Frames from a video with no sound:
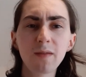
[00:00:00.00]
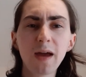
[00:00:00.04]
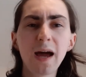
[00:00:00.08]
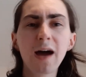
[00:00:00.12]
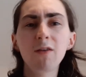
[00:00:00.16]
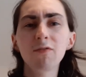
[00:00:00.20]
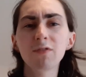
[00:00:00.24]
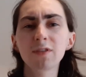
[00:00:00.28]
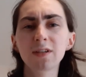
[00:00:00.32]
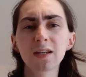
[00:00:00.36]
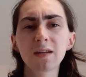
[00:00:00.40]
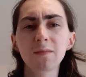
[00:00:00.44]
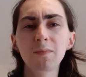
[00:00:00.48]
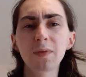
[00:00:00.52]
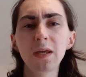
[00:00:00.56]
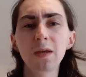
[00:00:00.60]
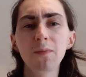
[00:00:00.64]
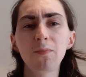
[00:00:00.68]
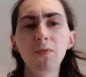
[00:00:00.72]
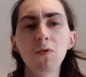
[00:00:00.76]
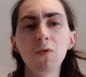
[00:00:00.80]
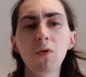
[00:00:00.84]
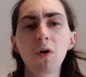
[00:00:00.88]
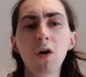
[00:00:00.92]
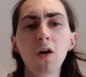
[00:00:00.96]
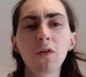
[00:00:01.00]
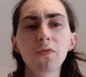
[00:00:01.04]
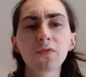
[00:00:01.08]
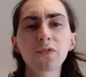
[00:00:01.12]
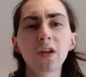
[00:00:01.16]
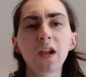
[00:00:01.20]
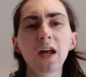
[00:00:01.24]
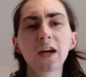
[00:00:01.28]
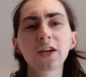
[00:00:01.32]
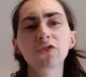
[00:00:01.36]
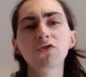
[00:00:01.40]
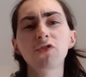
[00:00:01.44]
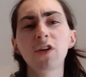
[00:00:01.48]
hounding people after
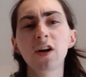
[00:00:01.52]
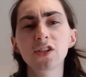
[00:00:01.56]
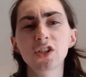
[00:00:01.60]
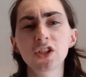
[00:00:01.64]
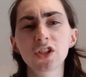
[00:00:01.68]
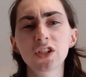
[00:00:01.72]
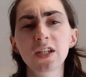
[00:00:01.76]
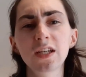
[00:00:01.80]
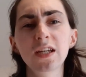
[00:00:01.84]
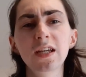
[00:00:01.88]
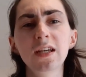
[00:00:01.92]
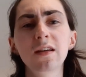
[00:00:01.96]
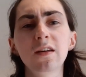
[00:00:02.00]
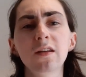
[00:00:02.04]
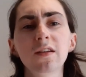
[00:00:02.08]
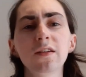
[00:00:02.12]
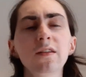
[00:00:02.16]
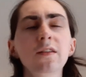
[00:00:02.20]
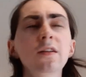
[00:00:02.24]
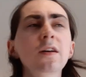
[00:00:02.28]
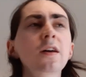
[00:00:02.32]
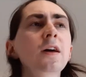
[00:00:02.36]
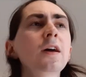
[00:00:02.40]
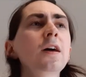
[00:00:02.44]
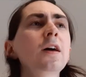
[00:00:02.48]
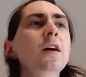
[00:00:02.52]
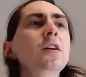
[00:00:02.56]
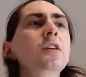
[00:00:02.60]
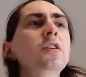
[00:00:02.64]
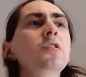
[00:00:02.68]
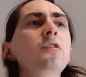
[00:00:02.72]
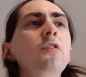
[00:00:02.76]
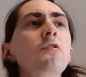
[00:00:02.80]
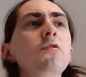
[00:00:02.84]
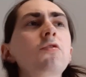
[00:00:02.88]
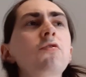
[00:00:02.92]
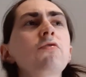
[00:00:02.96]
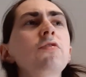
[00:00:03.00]
like tragedy and
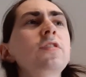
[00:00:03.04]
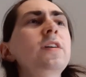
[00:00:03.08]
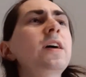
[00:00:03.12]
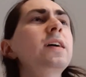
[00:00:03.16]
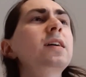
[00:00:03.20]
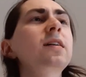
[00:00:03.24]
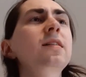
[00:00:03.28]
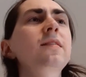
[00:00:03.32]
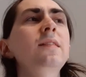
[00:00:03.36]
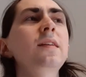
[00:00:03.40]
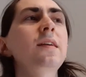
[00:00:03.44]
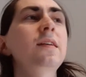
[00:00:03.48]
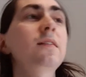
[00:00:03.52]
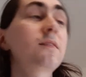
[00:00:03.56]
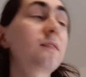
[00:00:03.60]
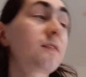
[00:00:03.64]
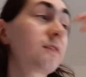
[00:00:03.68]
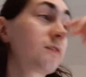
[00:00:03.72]
creating these